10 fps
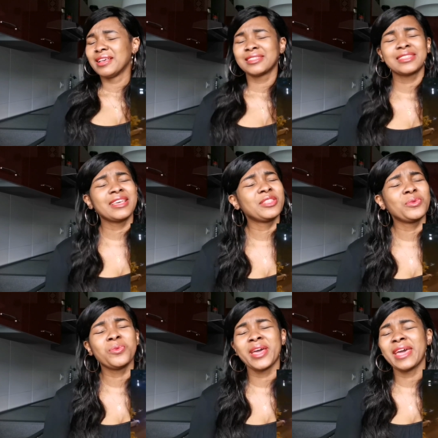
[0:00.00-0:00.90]
see
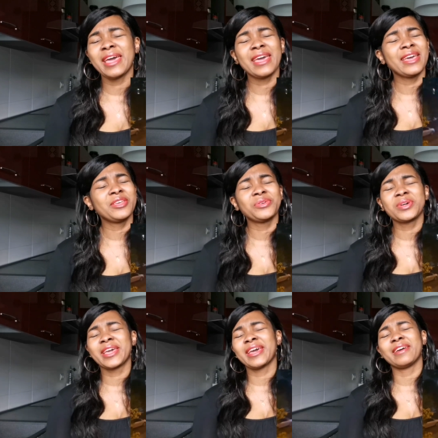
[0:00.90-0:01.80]
the way you
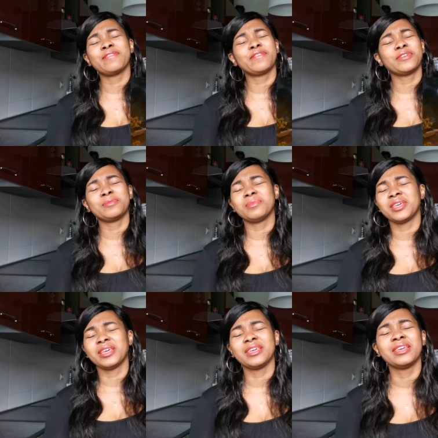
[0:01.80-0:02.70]
care for
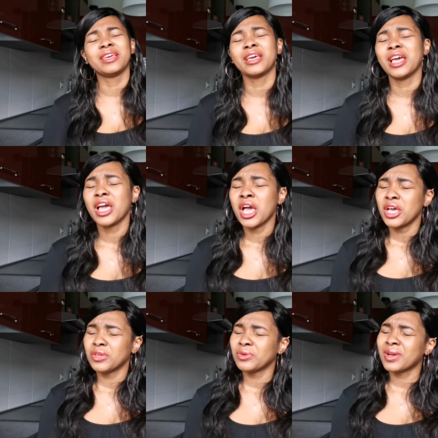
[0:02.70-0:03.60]
me
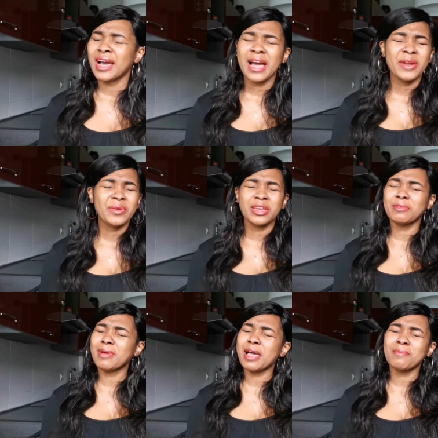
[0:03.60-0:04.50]
you
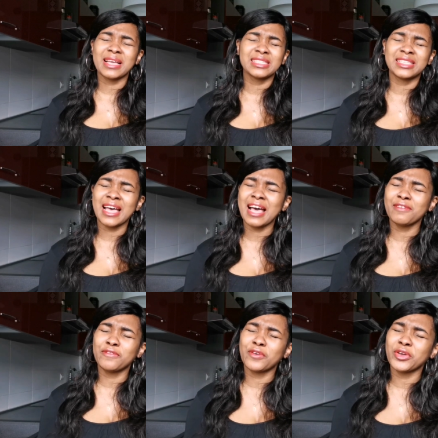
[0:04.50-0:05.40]
carry my
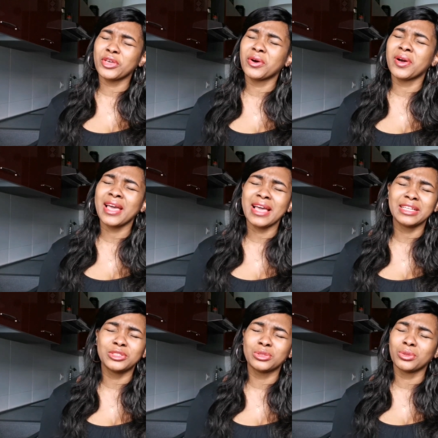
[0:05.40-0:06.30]
matter for your
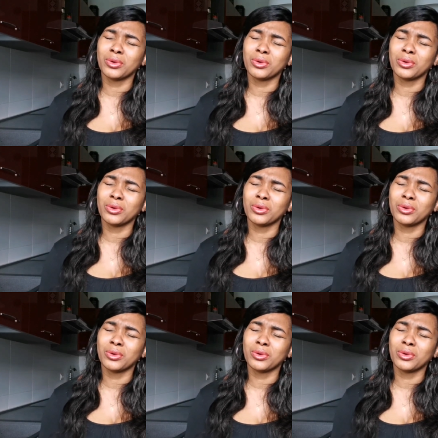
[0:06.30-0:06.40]
head